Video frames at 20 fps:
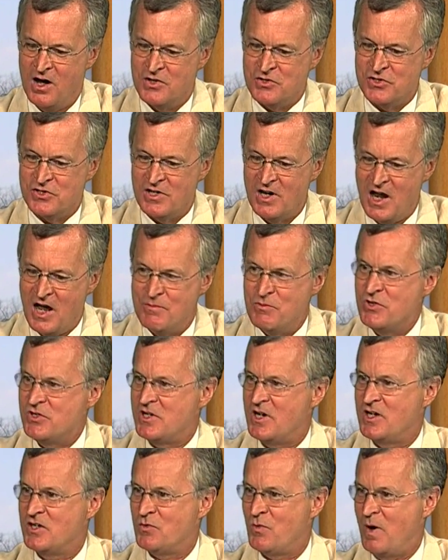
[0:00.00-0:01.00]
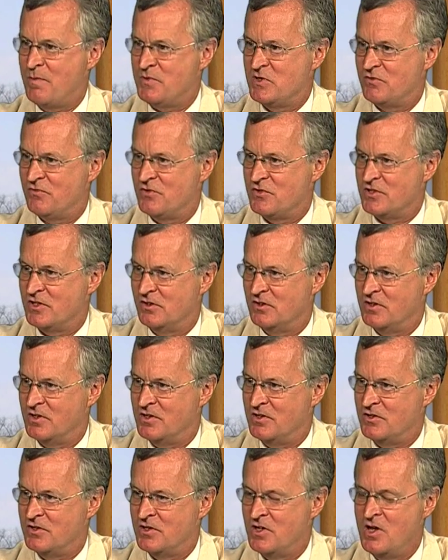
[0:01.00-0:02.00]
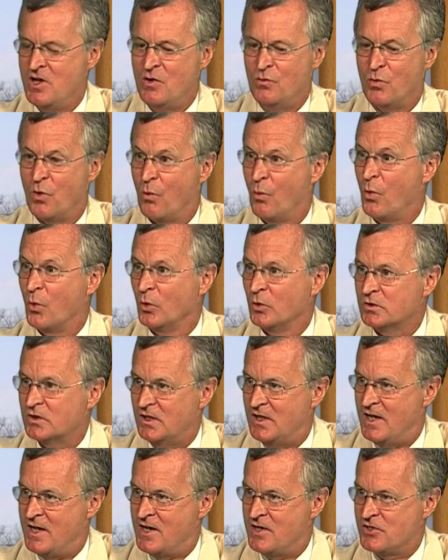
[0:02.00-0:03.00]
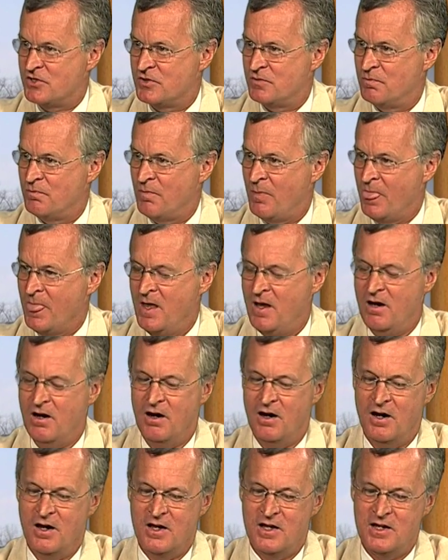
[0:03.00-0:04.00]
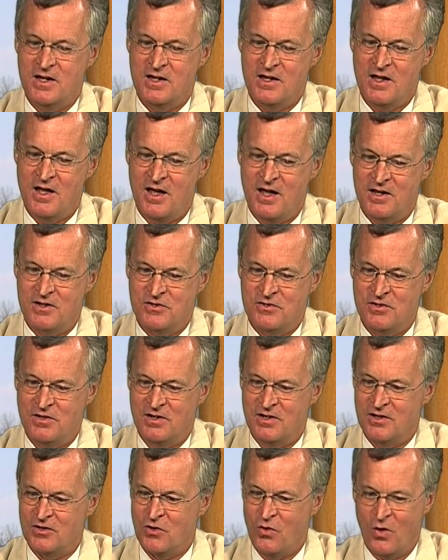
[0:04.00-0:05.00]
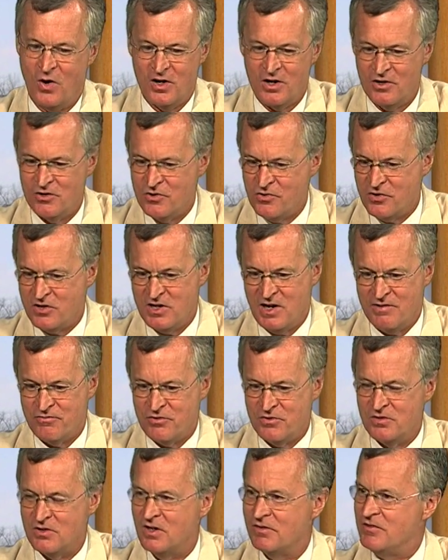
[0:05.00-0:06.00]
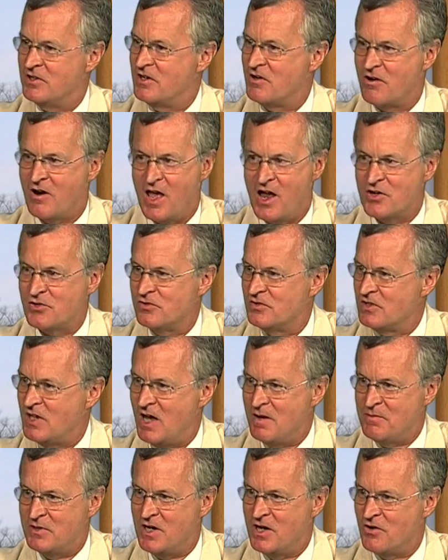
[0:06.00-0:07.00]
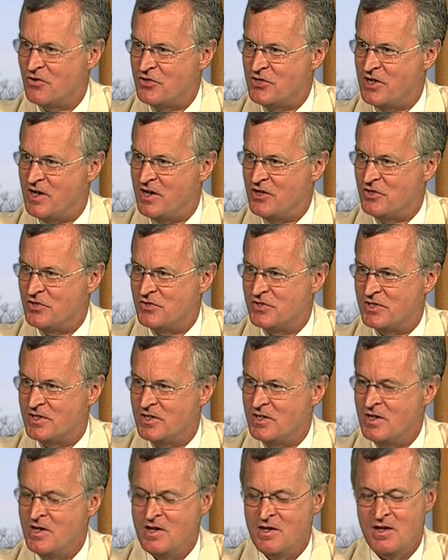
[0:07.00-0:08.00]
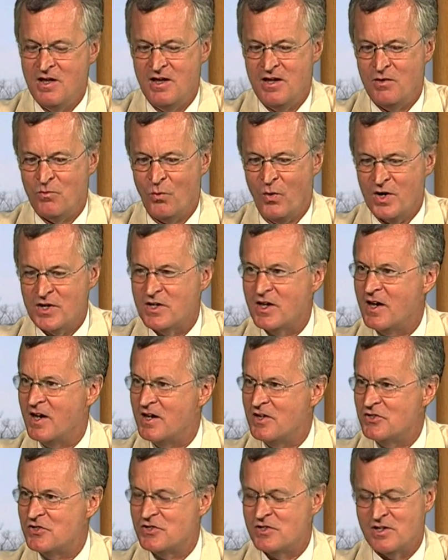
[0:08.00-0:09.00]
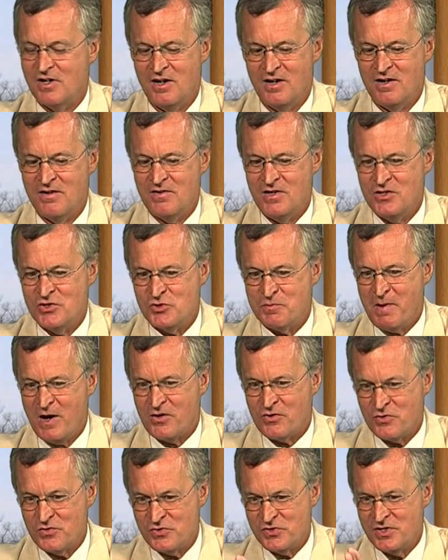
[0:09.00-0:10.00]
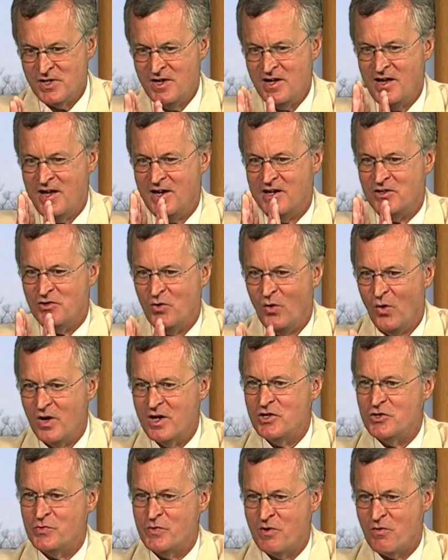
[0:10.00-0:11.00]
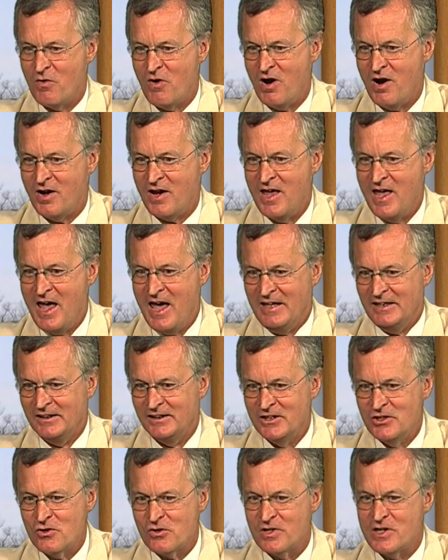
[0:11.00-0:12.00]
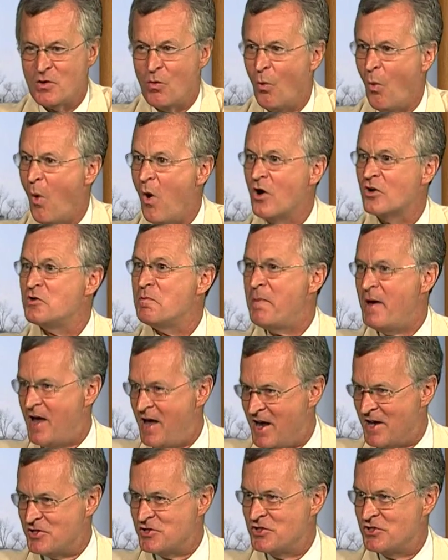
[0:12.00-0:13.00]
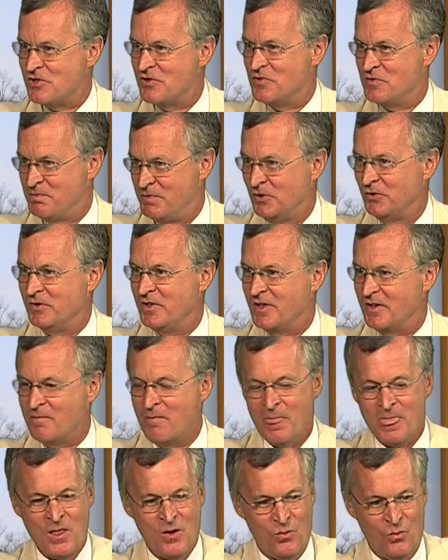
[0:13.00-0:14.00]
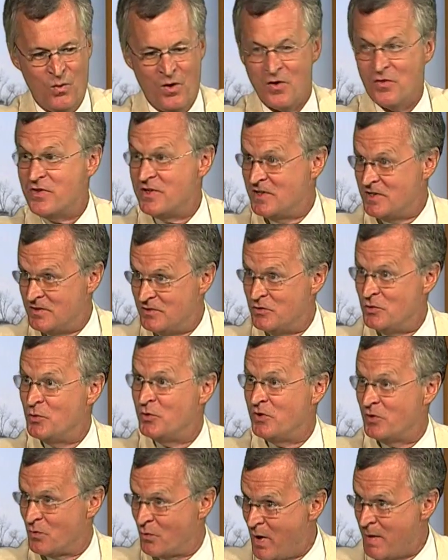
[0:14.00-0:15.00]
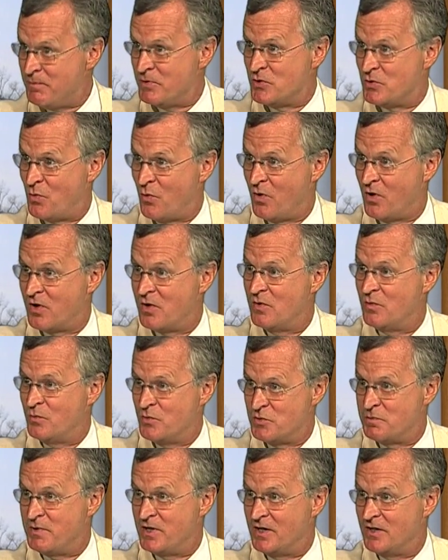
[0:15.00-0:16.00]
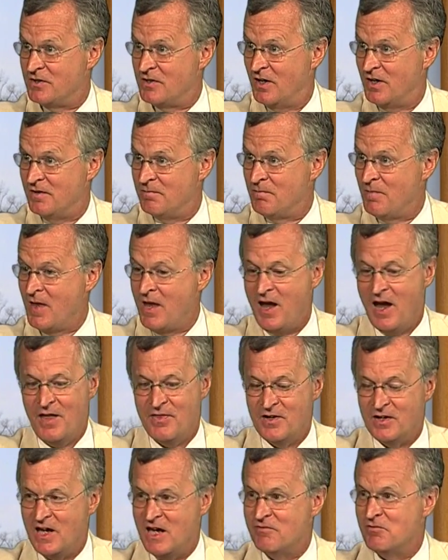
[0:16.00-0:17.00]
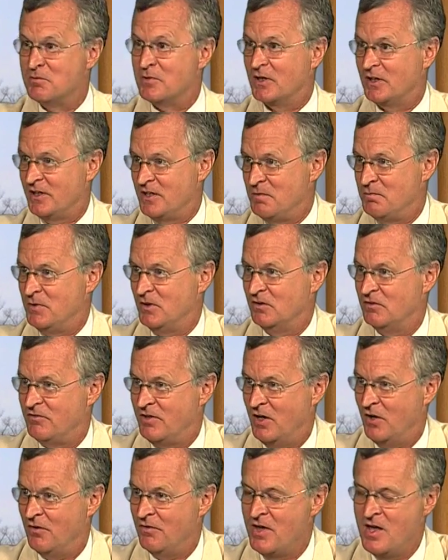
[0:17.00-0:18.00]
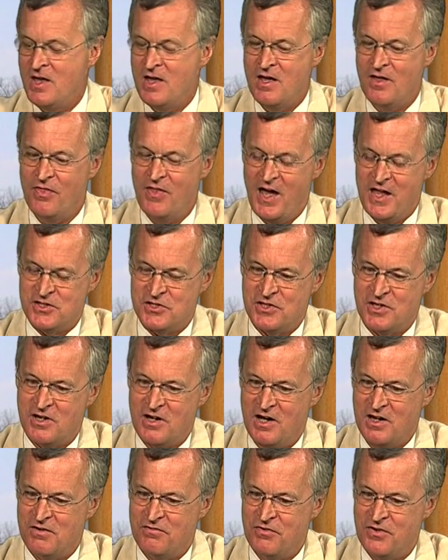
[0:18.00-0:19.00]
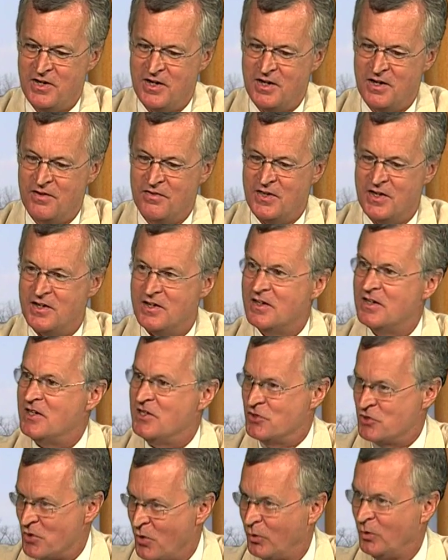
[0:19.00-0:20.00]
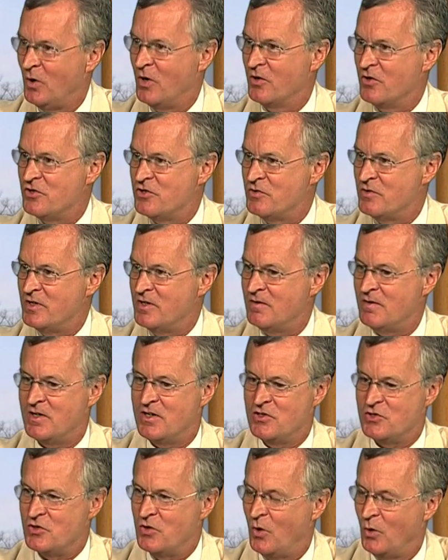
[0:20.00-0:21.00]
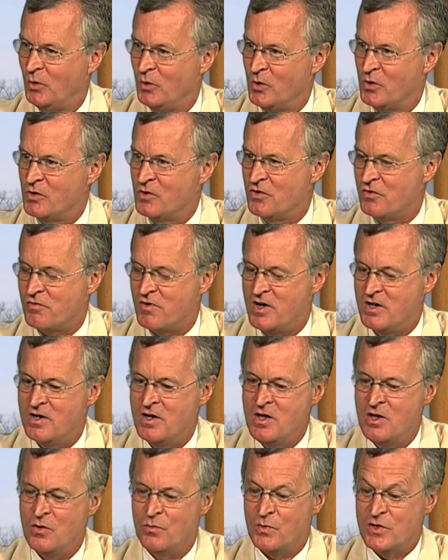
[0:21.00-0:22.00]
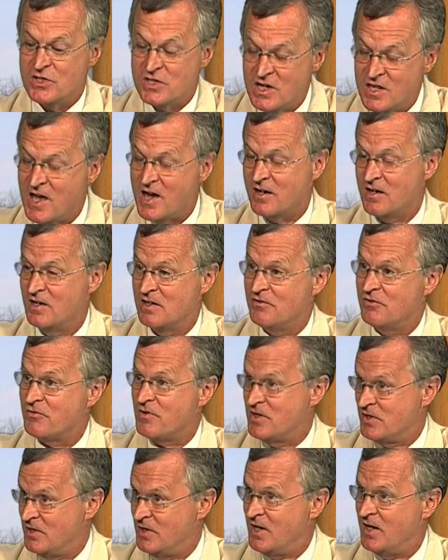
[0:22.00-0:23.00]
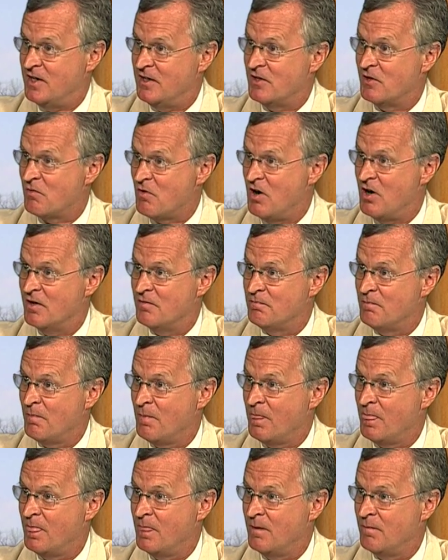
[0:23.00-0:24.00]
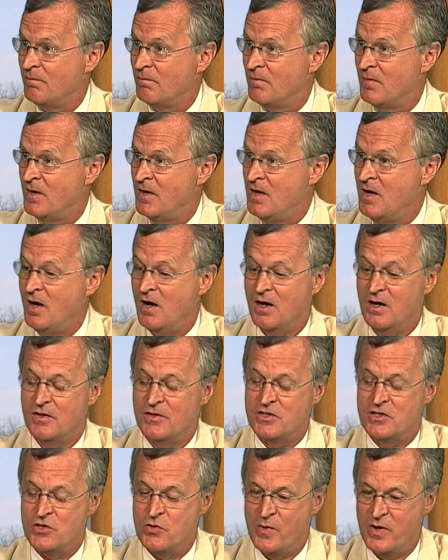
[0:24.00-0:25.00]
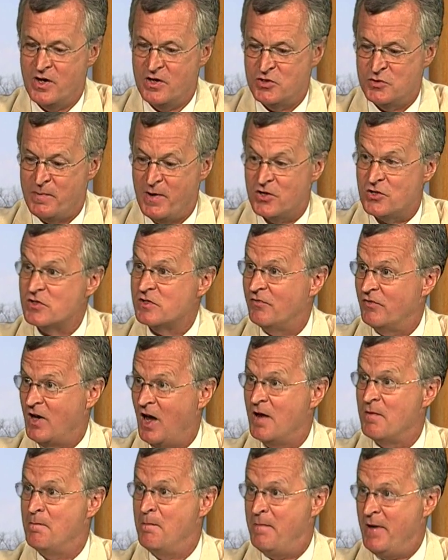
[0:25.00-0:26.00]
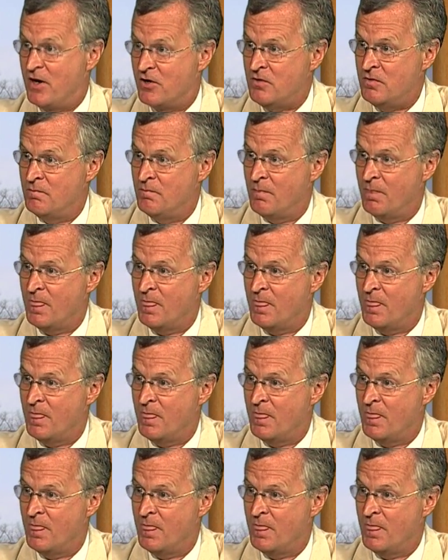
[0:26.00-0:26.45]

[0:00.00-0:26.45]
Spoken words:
Saddam Hussein's weapons facilities were world-class. He had gone under the cover of the International Atomic Energy Agency. In one case, inspectors had gone into Iraq and literally walked past the building where the nuclear weapons work was being done, and they gave him a clean bill of health. That's the kind of thing that he is no longer doing. He's no longer a threat. We see that kind of threat today in Iran. The UN inspections have gotten better.